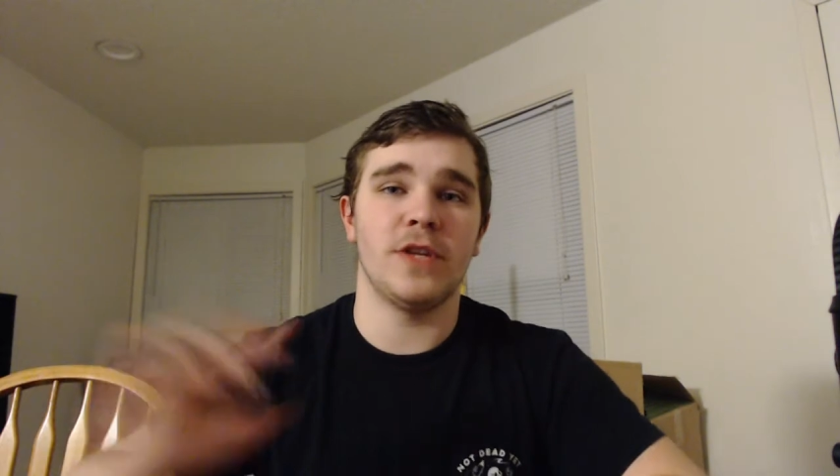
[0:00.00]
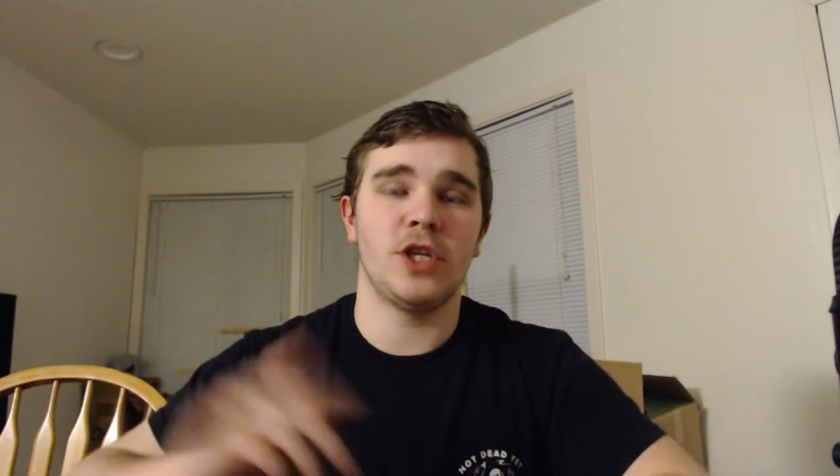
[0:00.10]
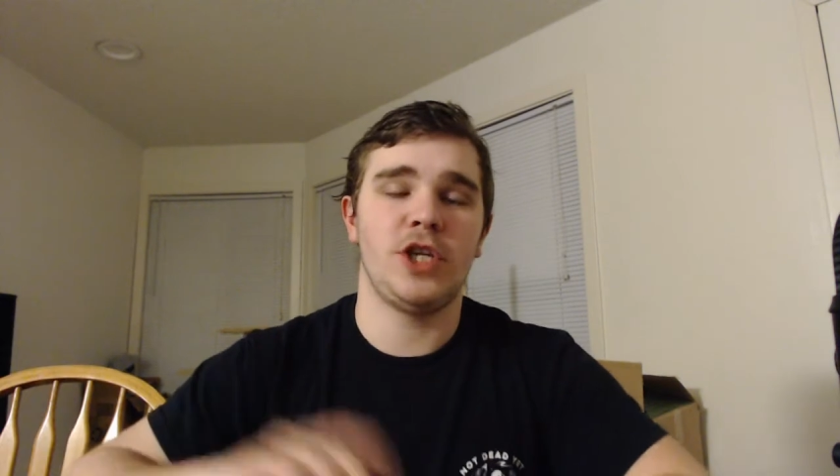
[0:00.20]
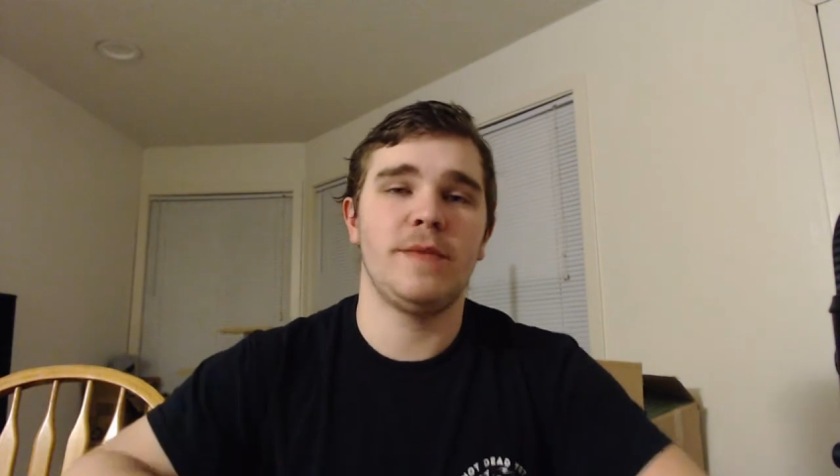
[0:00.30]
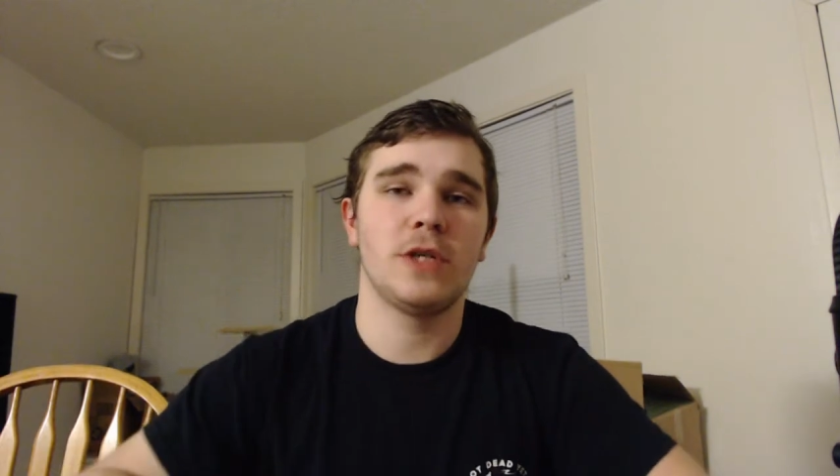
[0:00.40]
the
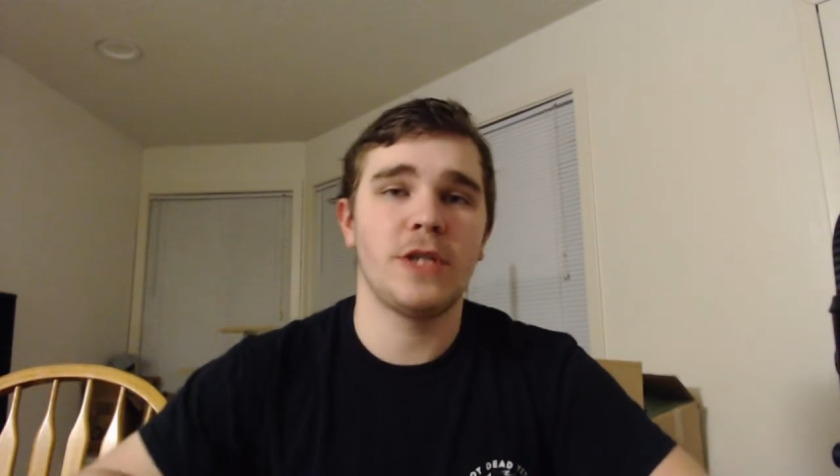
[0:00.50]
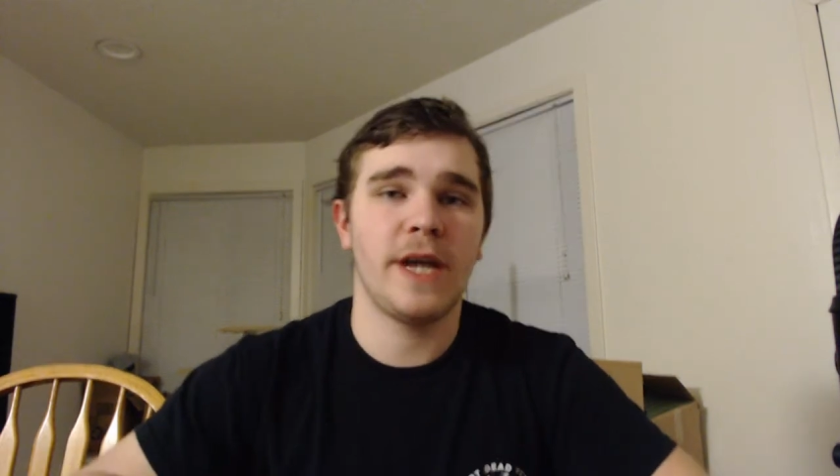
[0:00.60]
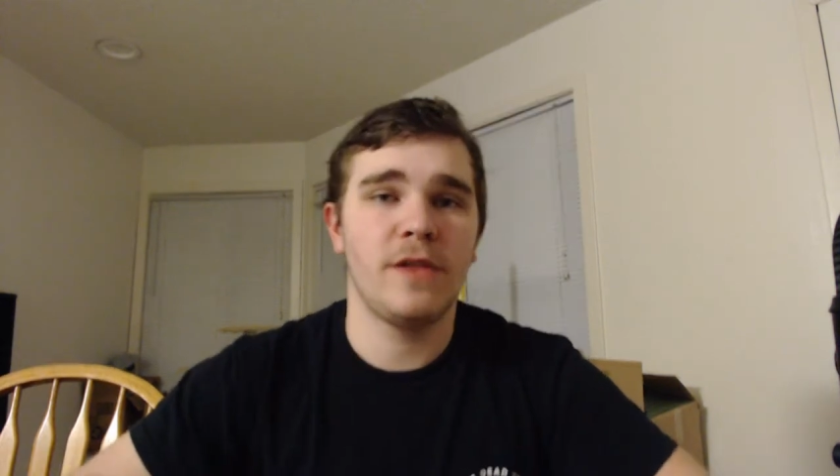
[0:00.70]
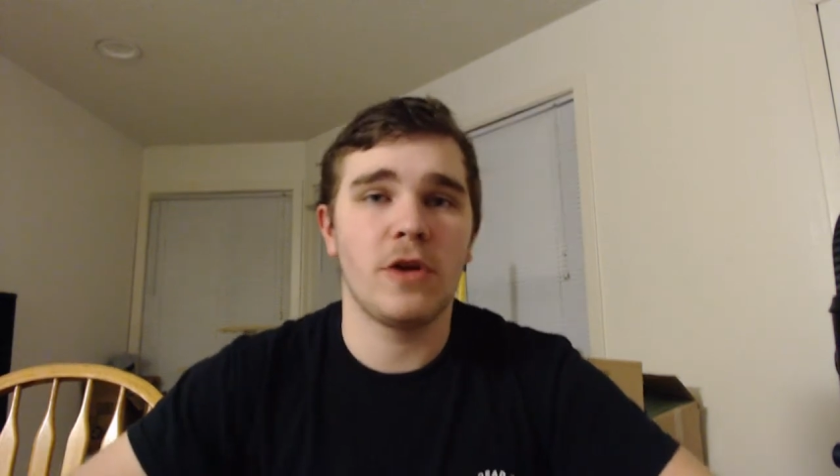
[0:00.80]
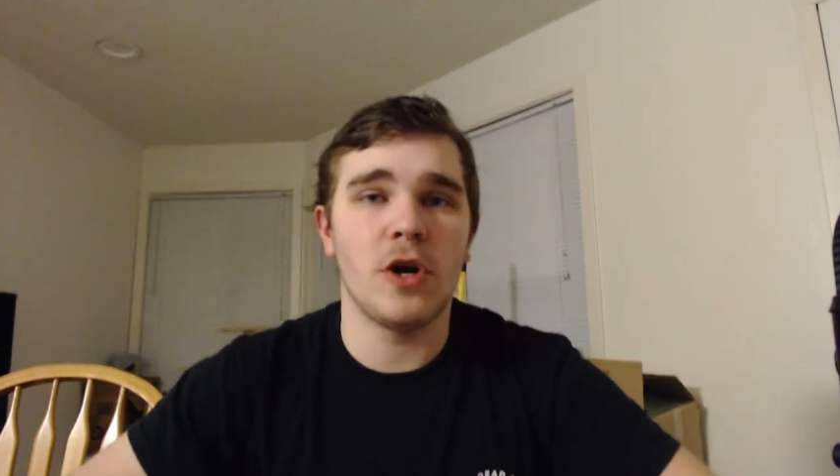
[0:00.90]
cheaper
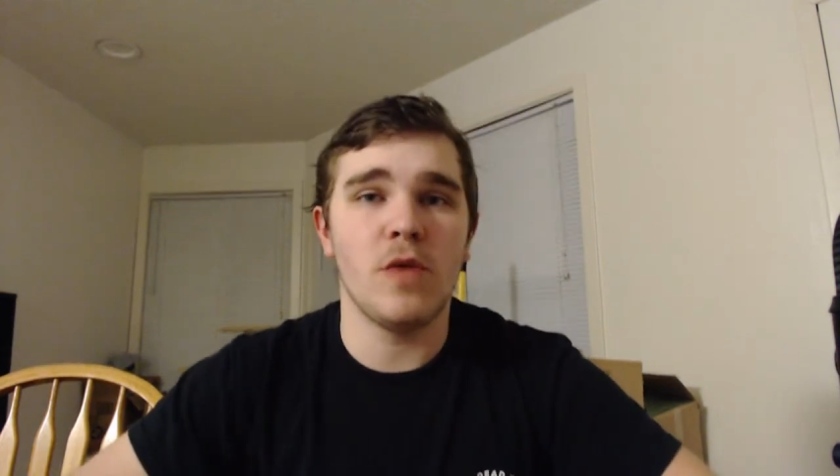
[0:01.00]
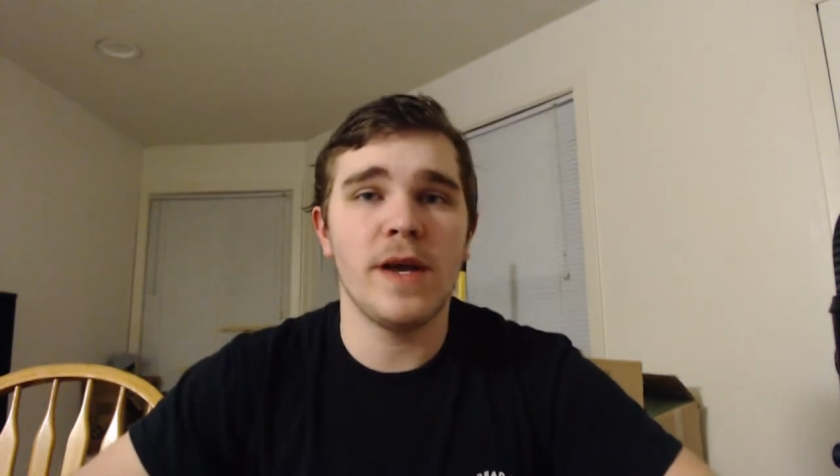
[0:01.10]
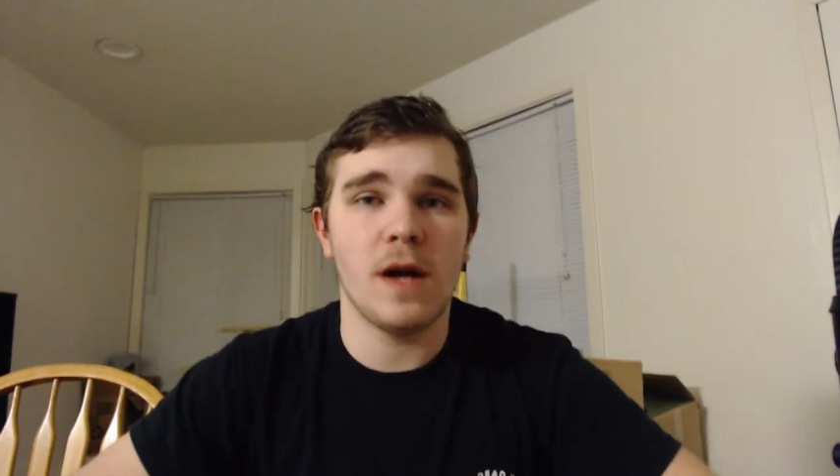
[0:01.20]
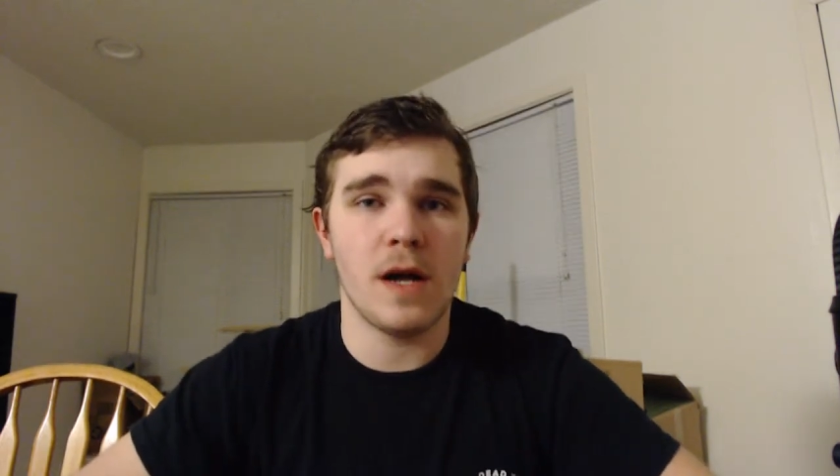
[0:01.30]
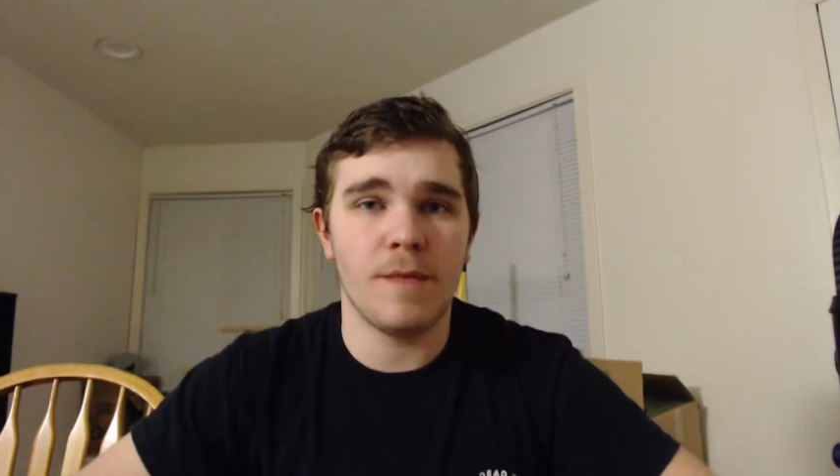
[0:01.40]
side, they're
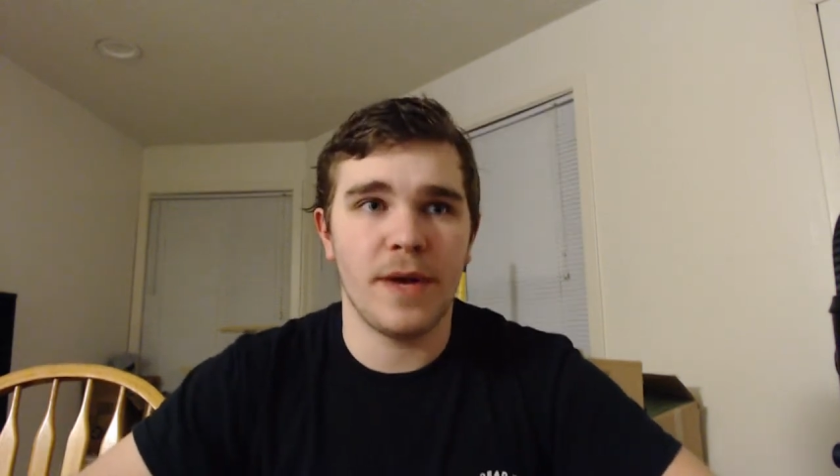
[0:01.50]
going up,